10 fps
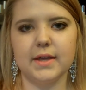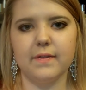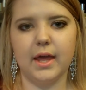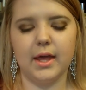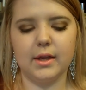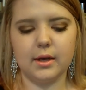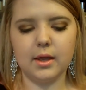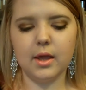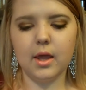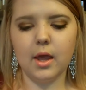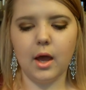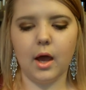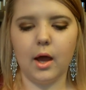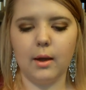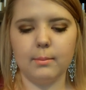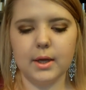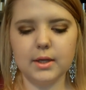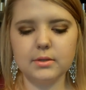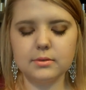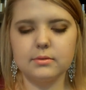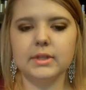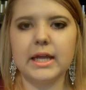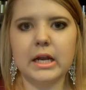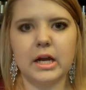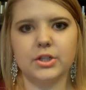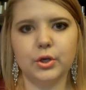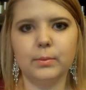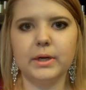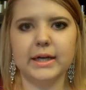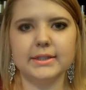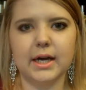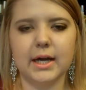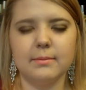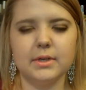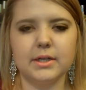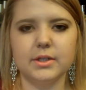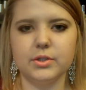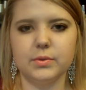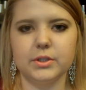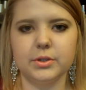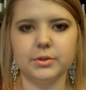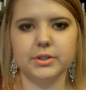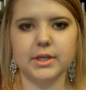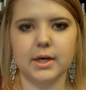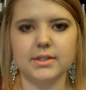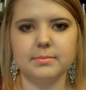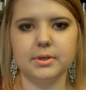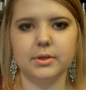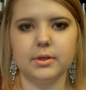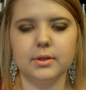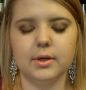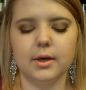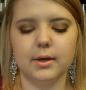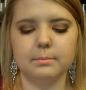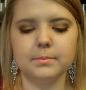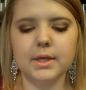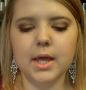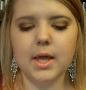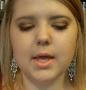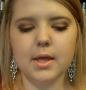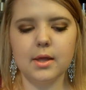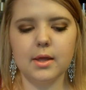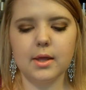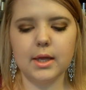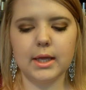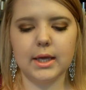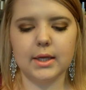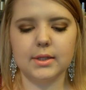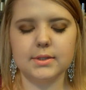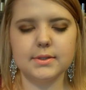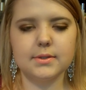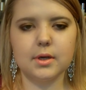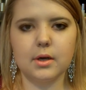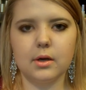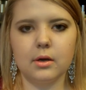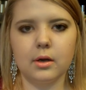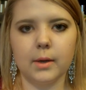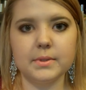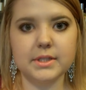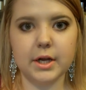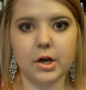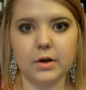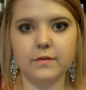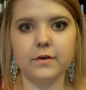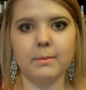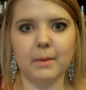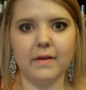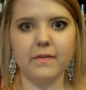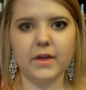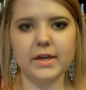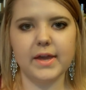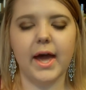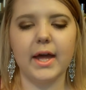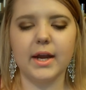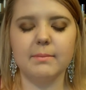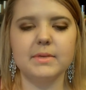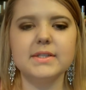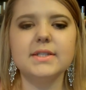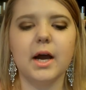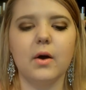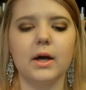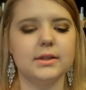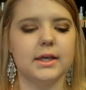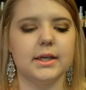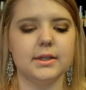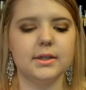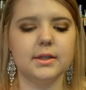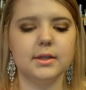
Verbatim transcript: and then um, then on October I got admitted into a children's hospital, um, and I was there for a month again. I missed out on like